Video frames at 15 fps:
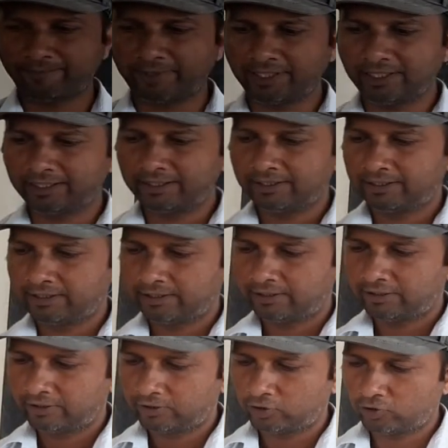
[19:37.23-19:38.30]
per
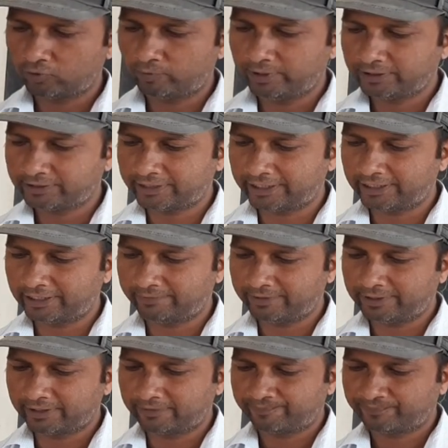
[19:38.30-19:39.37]
cubic
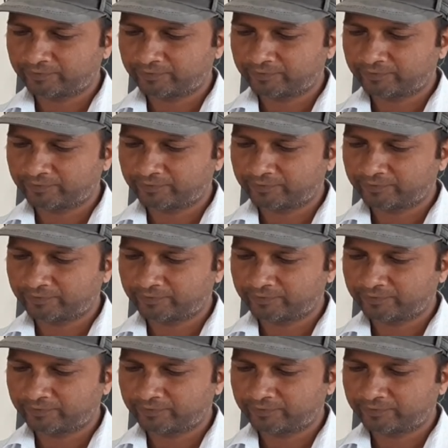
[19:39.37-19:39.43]
centimeter.